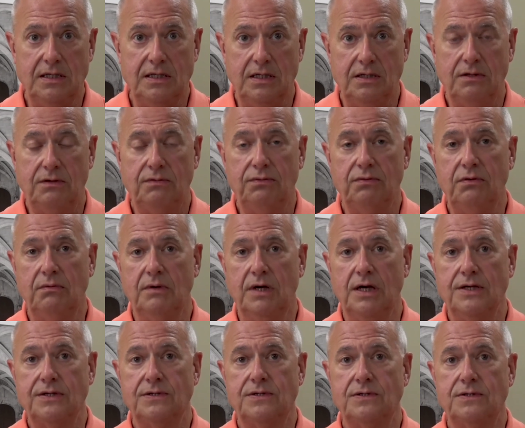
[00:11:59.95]
and through
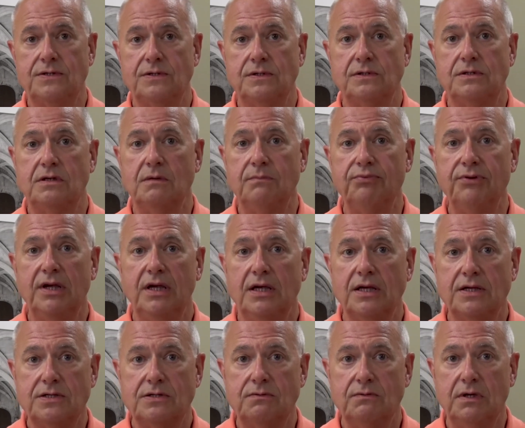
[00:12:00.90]
us to bring
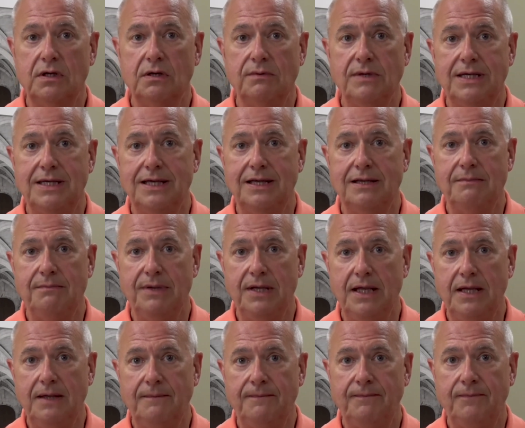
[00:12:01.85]
us where we can
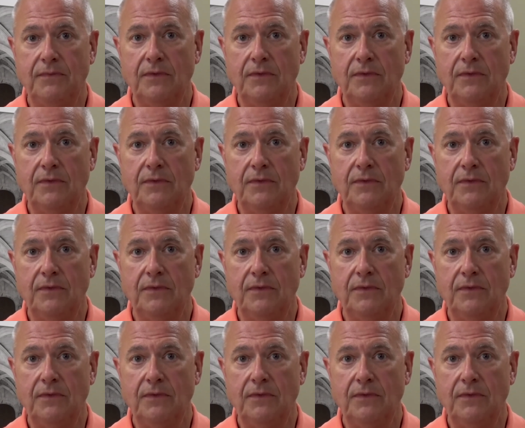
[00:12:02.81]
be.